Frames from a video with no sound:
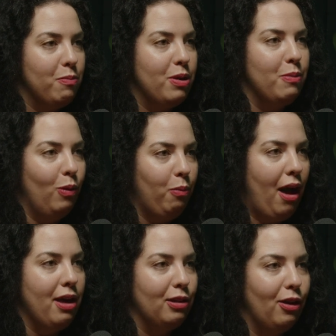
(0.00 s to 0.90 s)
people
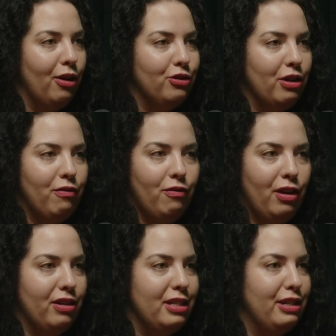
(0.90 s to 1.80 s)
by and large have a
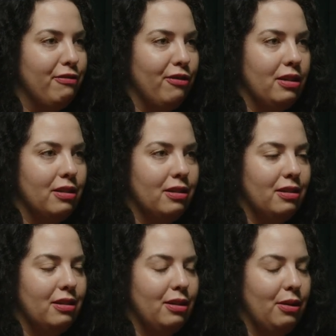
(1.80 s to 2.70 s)
very different,
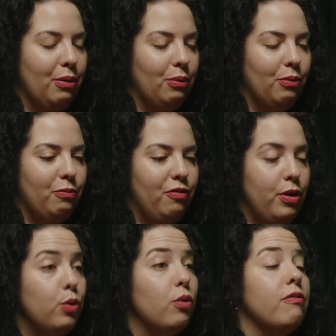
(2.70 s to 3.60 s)
you know,
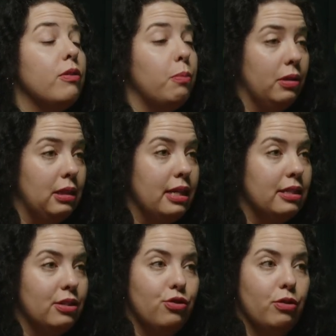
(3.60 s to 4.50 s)
view of the
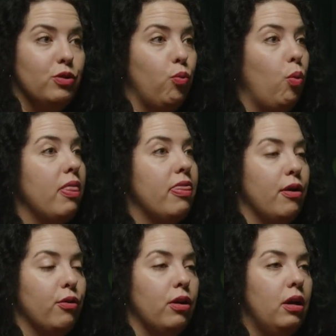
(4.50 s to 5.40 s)
police in terms of what their